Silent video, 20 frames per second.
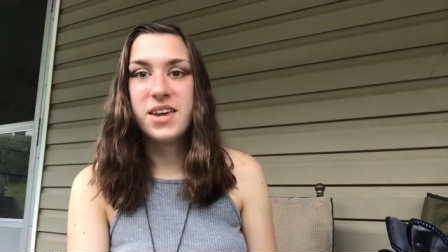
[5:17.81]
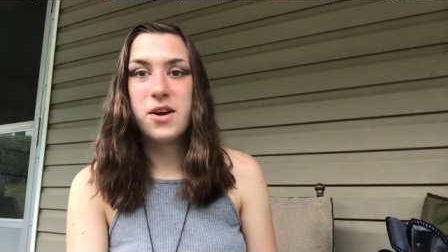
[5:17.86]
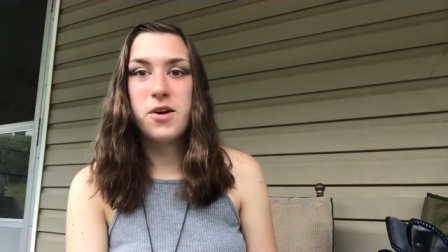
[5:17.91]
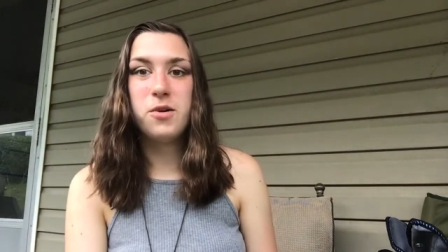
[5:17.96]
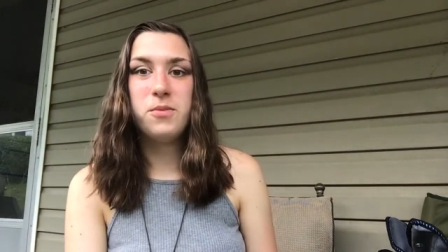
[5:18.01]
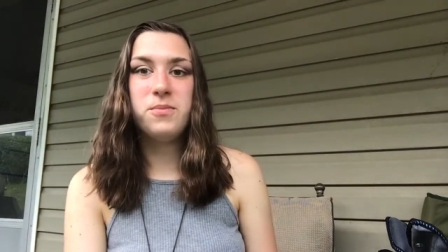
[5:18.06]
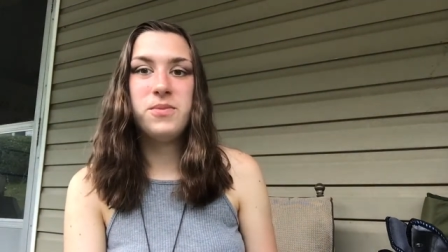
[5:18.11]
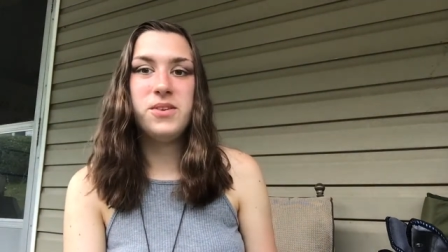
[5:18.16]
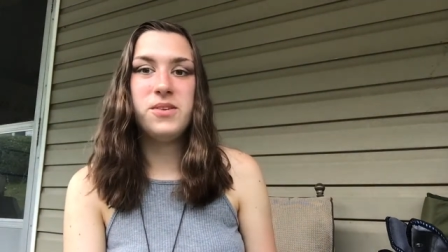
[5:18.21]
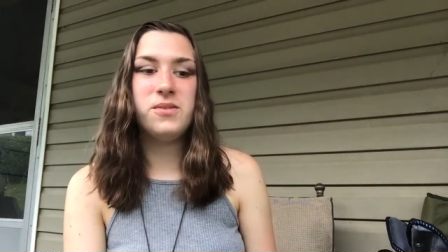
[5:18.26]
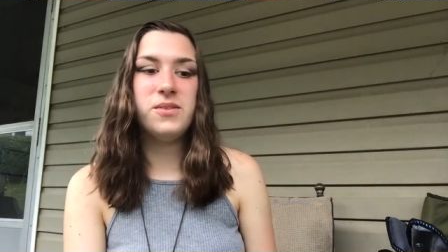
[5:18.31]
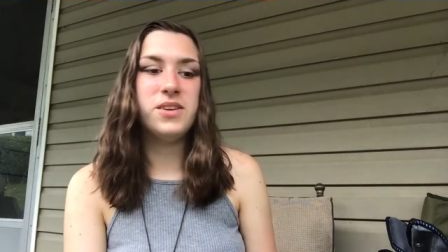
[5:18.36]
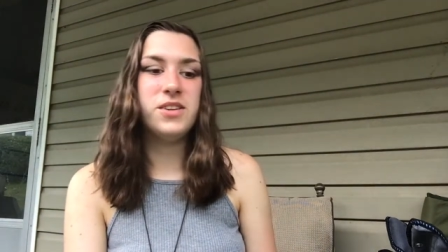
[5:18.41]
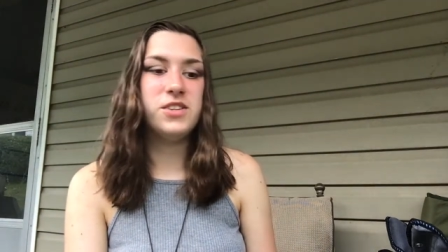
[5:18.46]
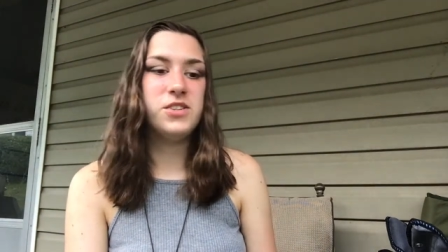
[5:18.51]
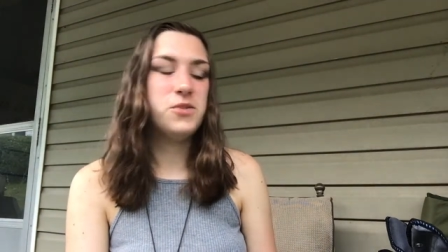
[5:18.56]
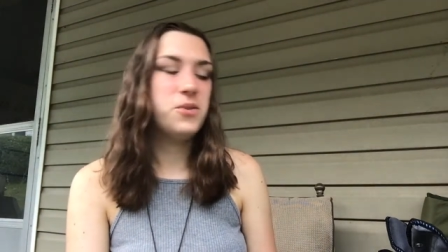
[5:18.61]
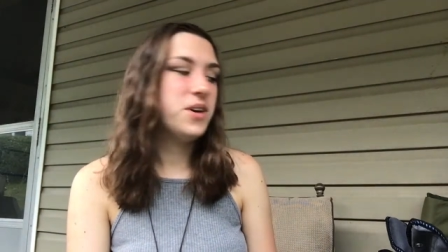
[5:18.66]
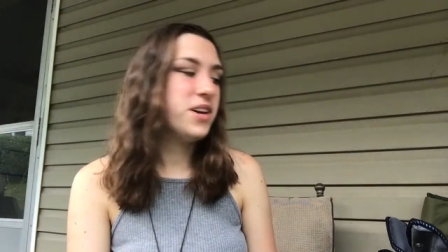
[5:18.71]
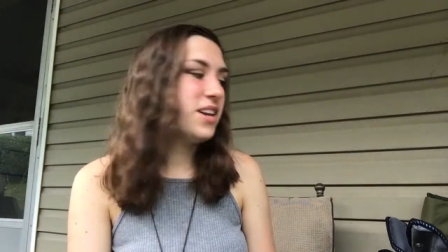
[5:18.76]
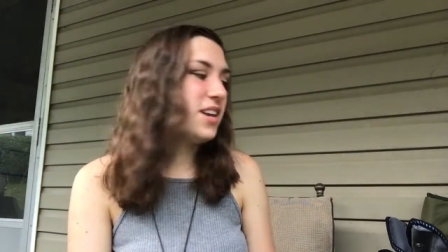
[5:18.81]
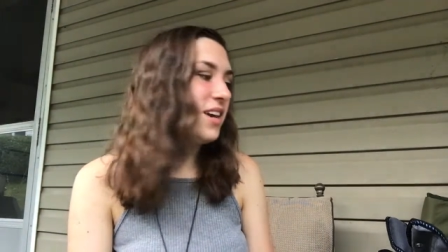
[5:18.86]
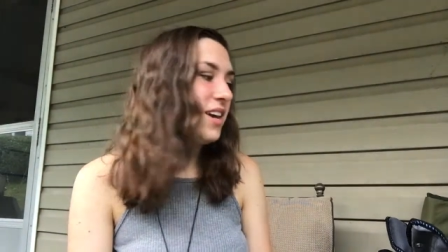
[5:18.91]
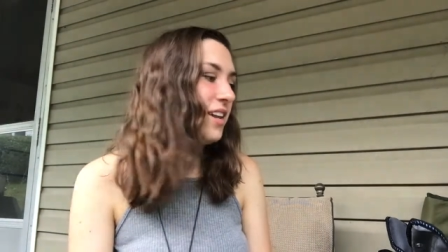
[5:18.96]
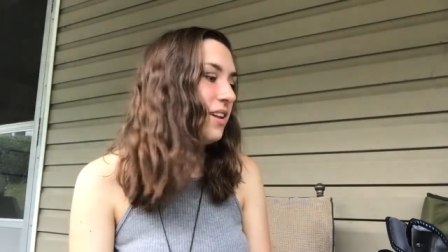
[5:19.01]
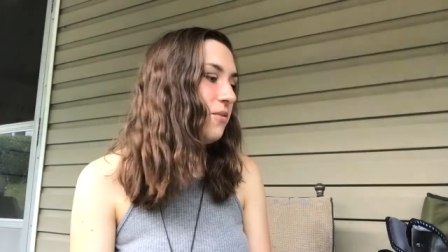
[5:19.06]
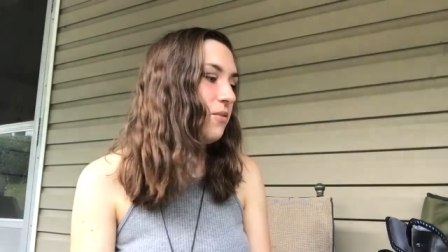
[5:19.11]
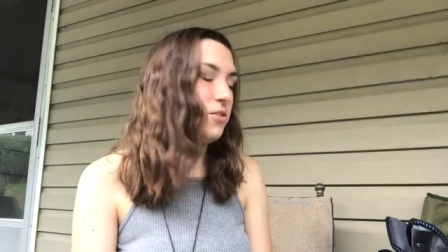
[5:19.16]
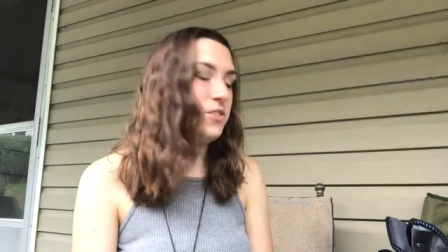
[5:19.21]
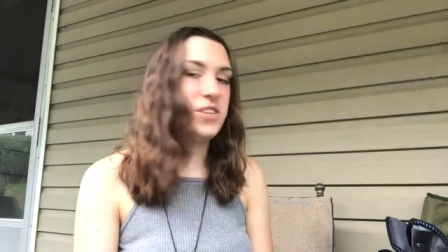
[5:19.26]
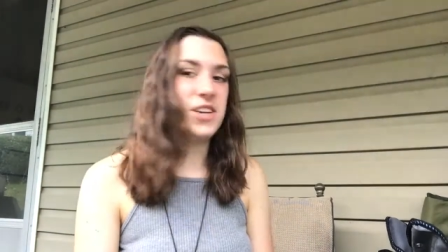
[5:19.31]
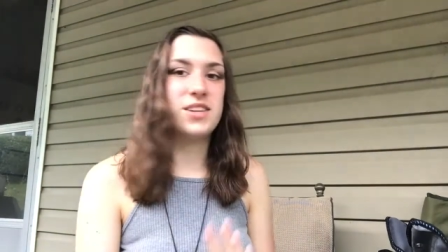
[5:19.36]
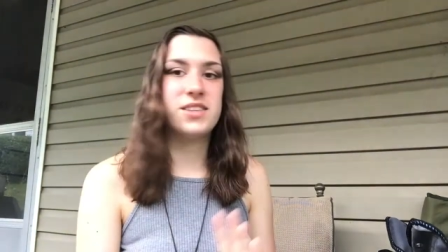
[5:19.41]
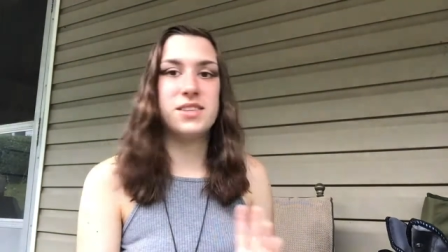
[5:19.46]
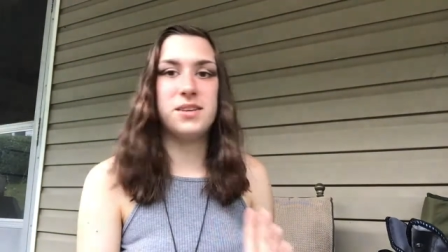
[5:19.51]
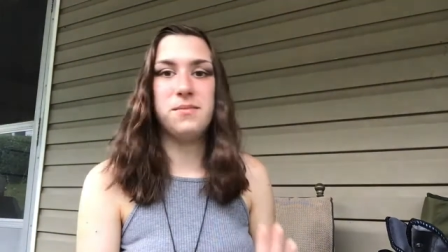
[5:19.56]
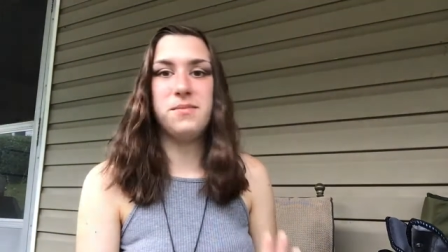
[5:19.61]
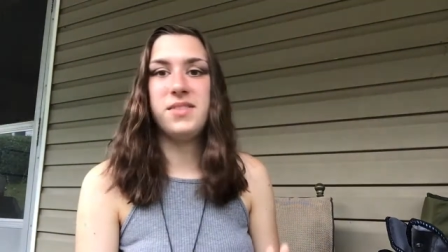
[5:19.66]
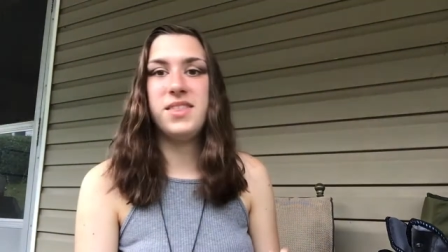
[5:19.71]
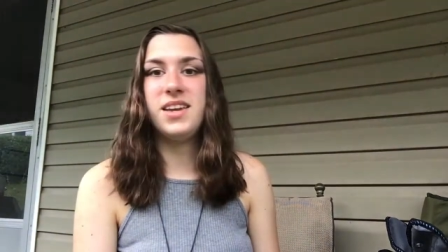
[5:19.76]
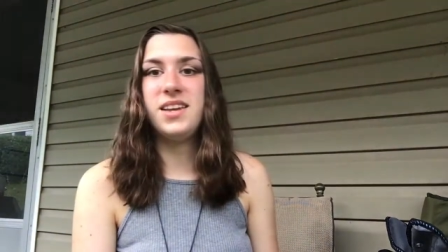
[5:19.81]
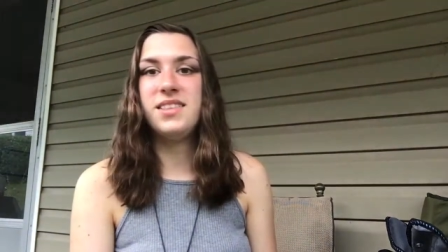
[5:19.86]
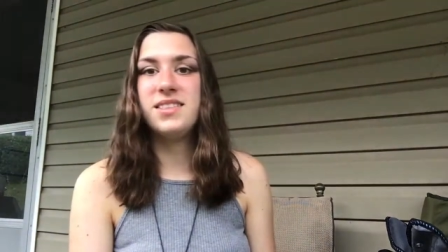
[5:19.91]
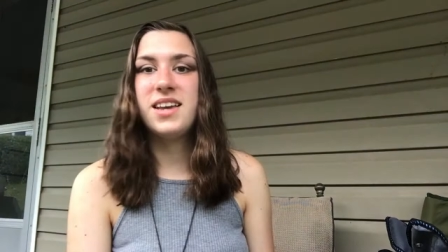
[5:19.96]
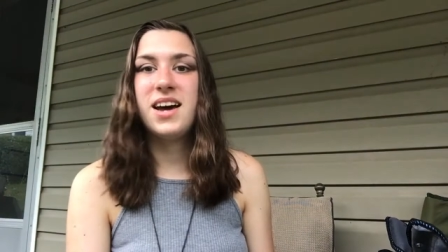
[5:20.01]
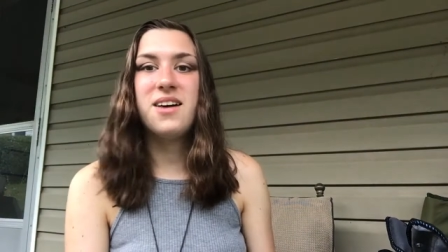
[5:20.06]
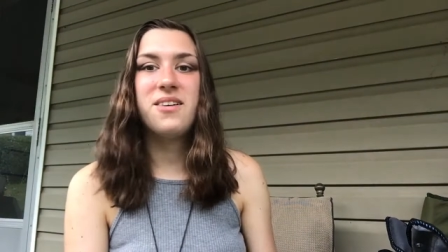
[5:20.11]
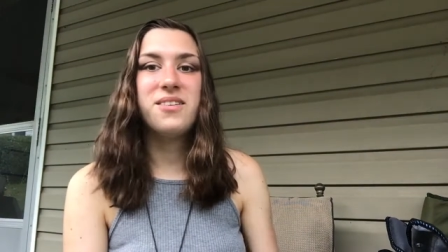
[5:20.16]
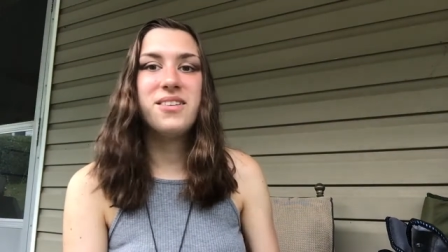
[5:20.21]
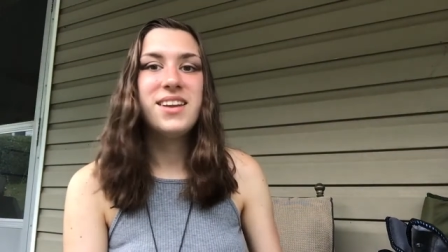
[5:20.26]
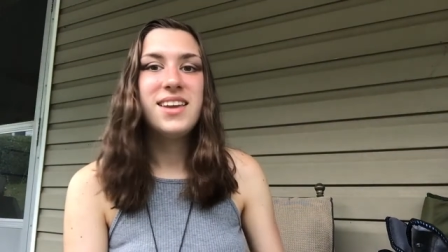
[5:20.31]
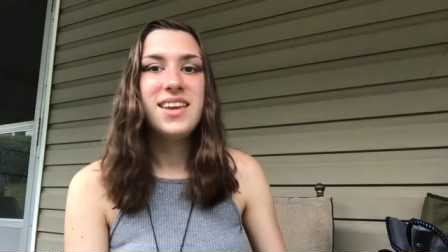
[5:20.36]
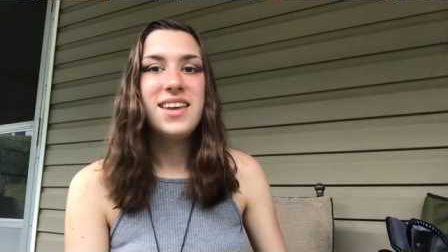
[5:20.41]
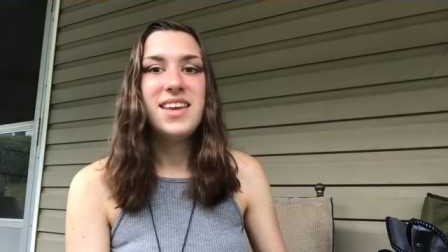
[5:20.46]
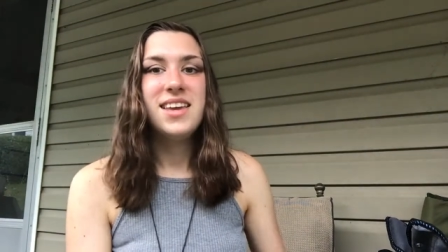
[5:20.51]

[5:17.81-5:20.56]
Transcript: I hope you enjoyed it, and we'll check some things out,